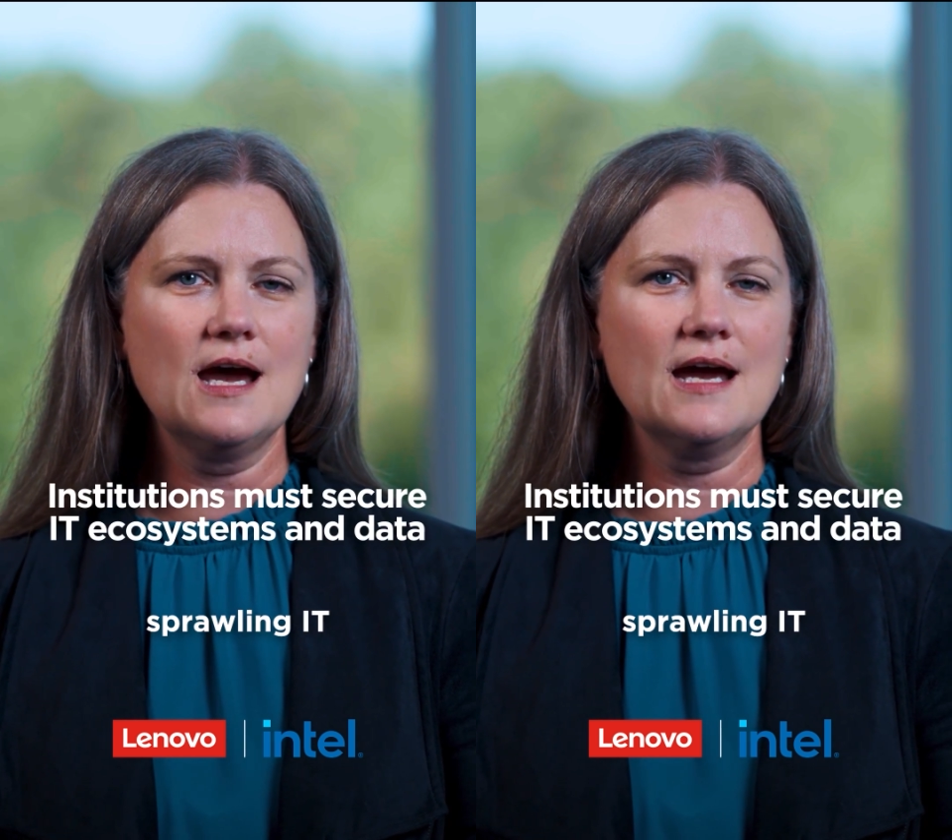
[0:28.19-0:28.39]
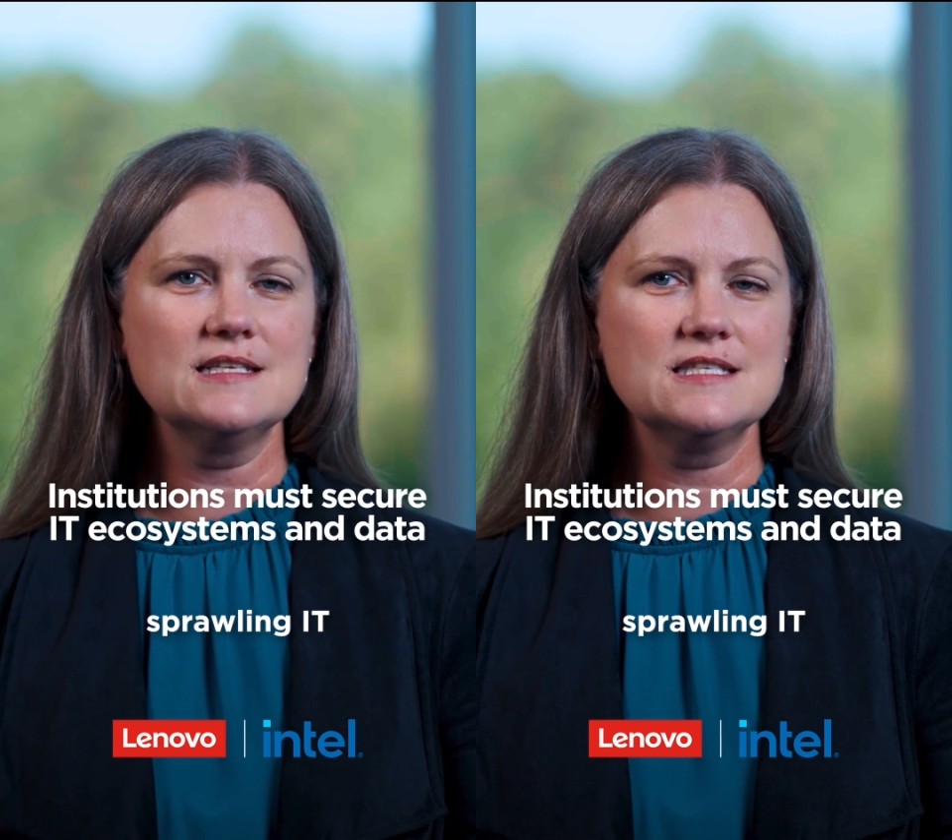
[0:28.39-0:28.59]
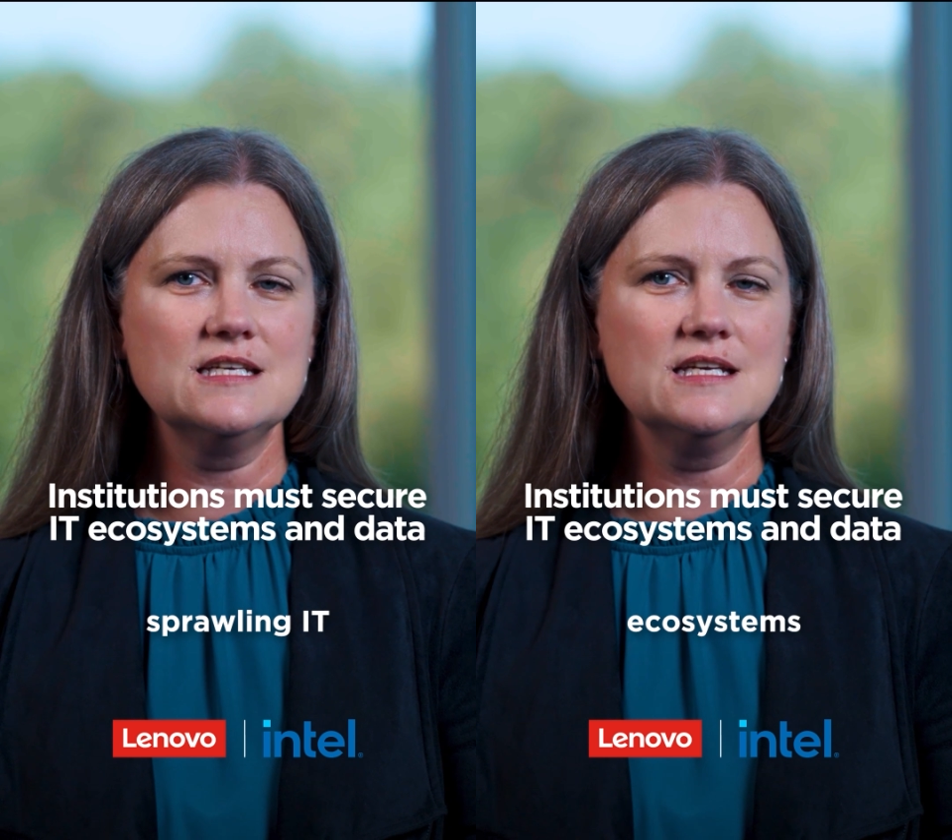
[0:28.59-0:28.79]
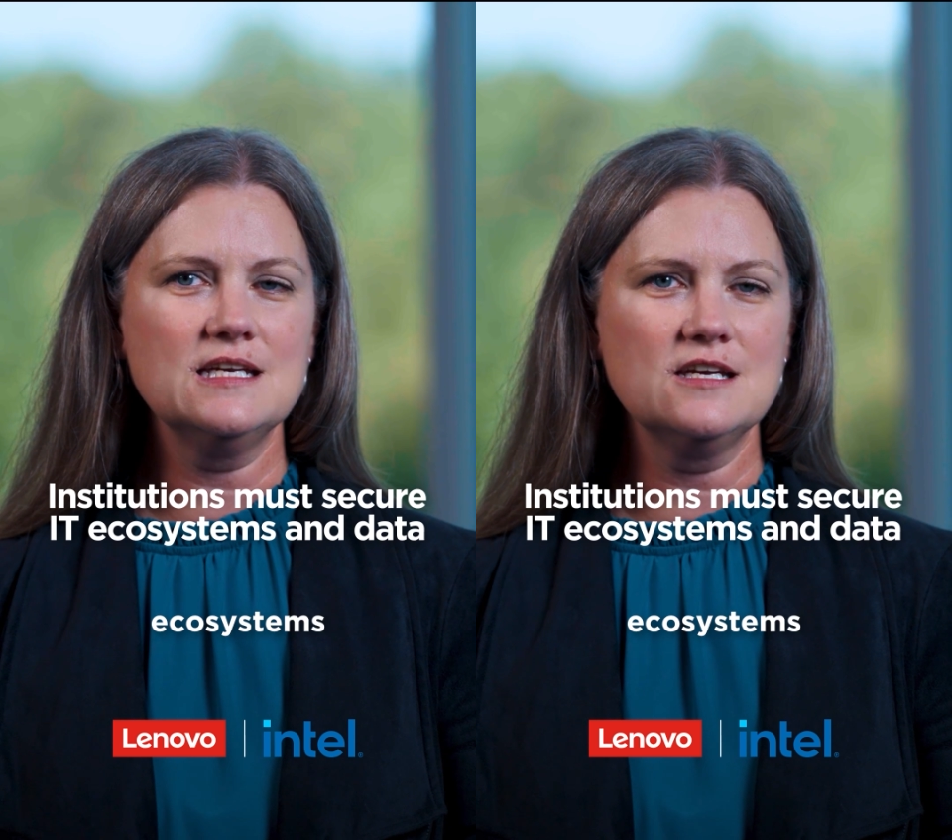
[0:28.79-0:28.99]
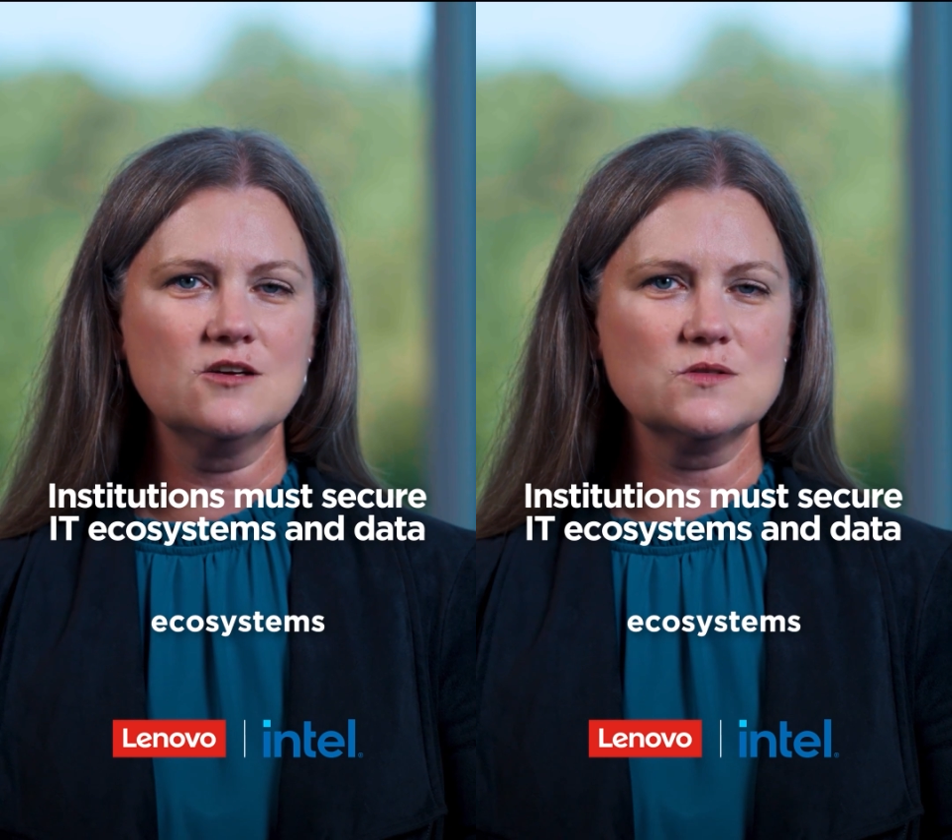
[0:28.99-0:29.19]
IT
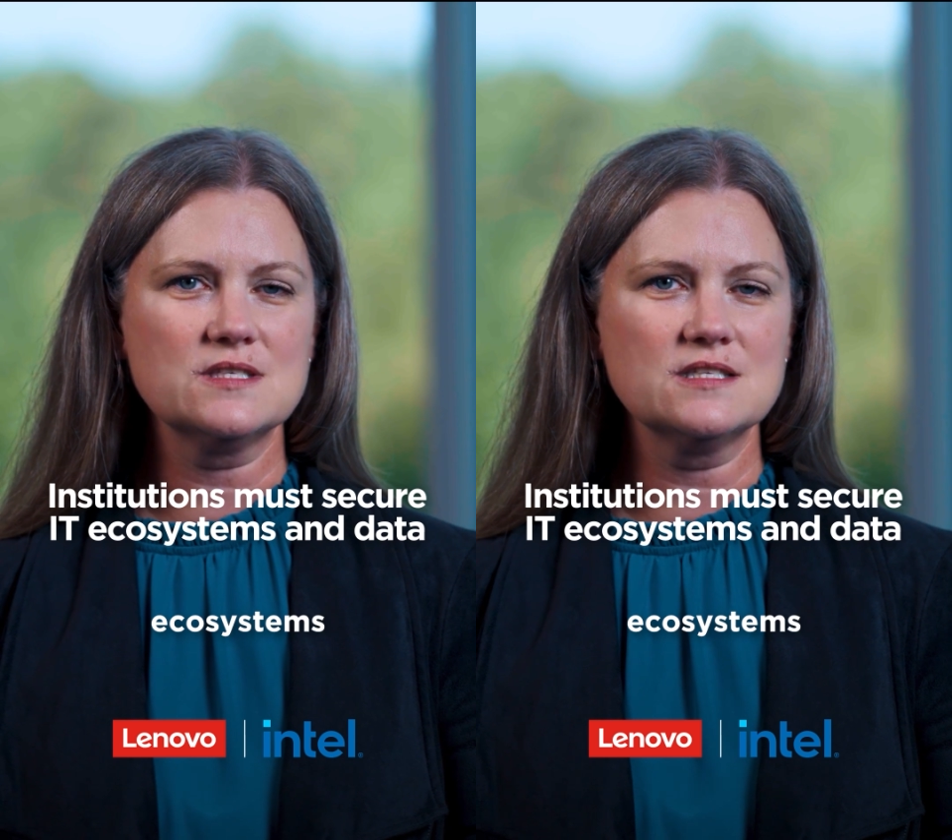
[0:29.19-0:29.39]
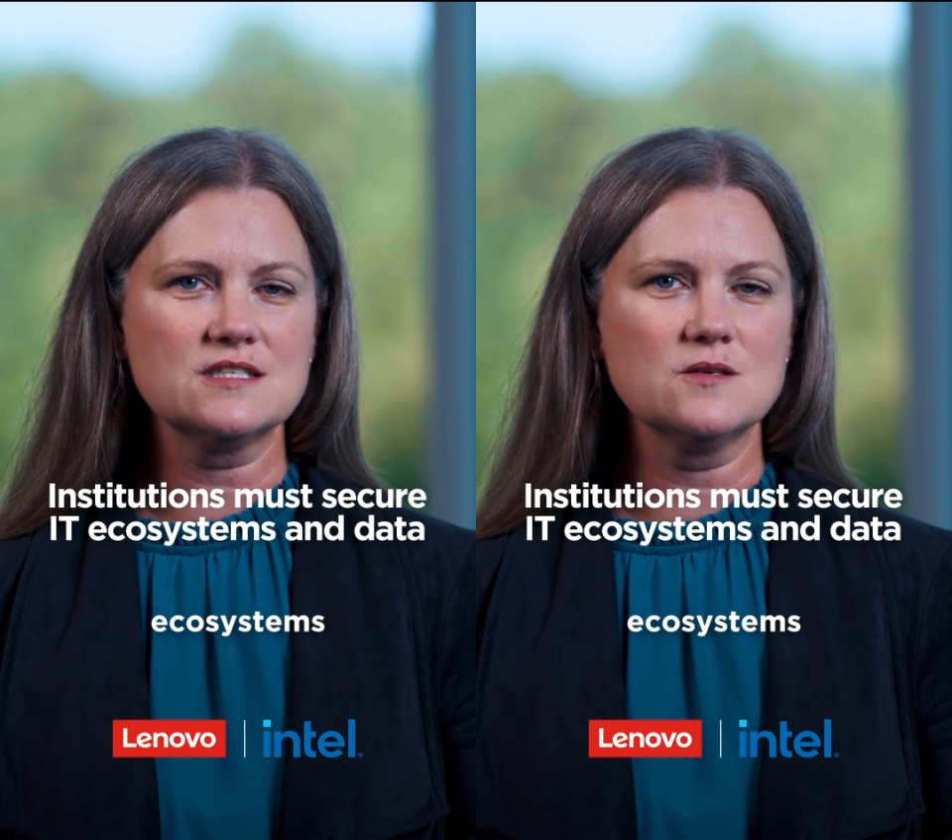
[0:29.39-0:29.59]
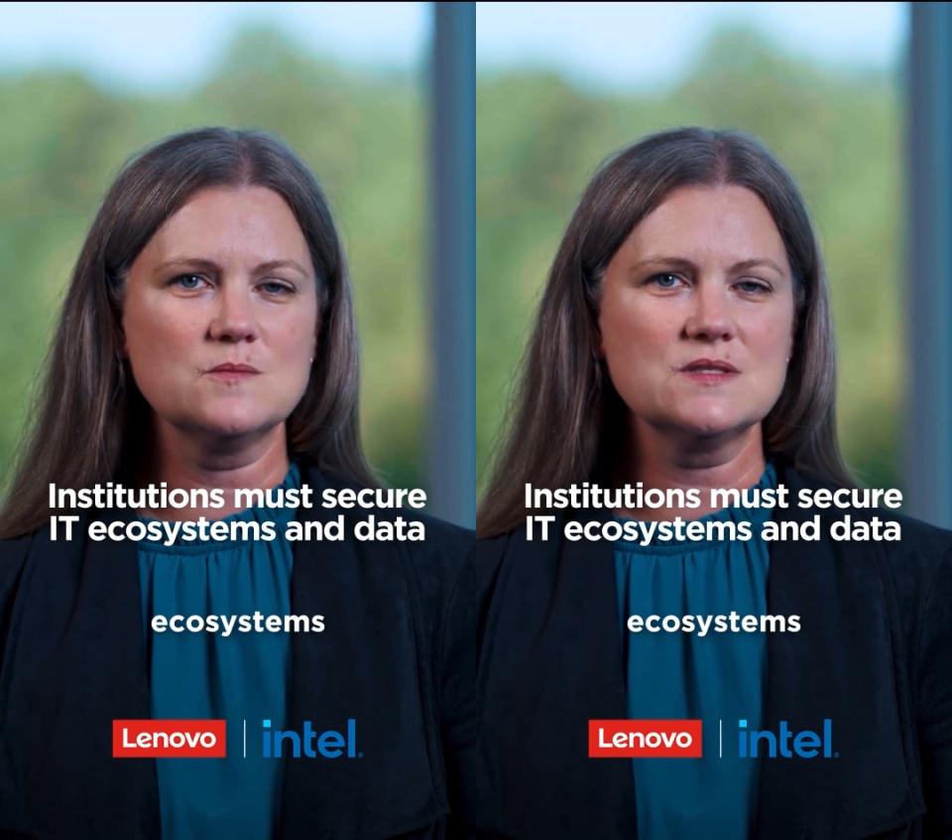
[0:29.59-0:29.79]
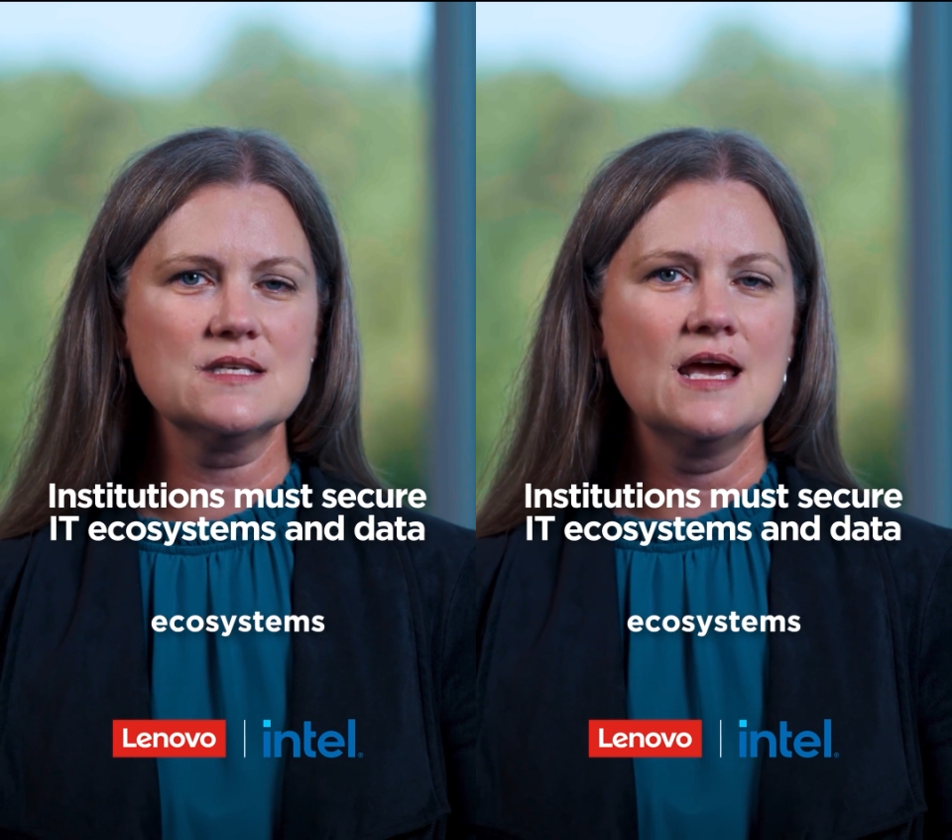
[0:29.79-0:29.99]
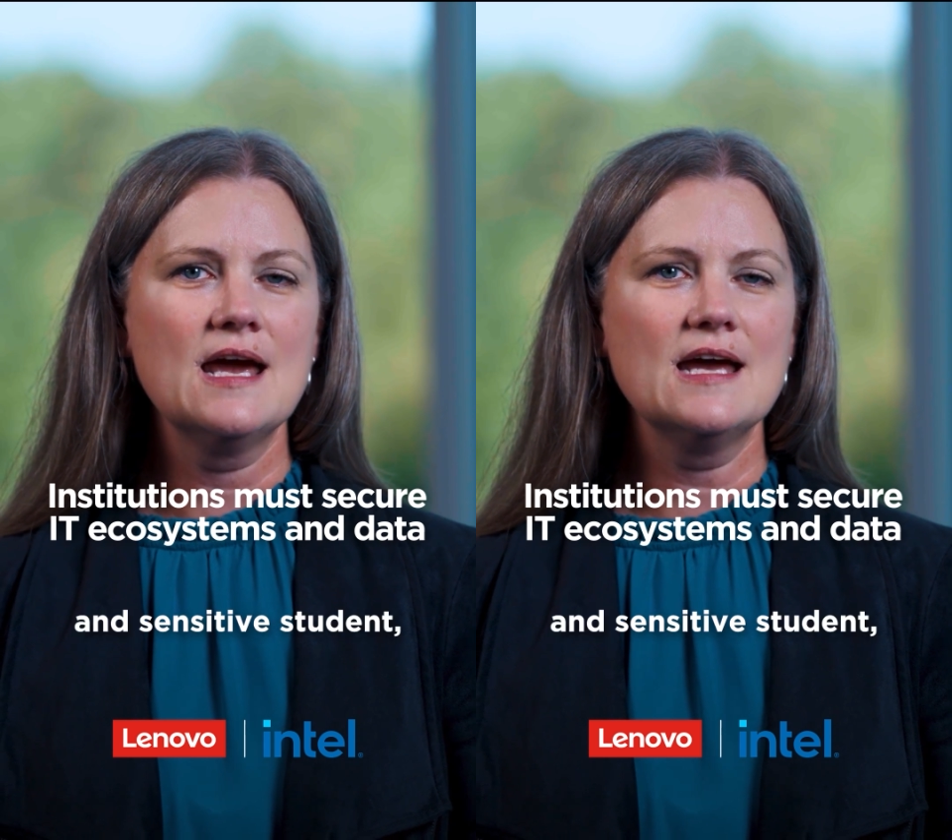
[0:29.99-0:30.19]
ecosystems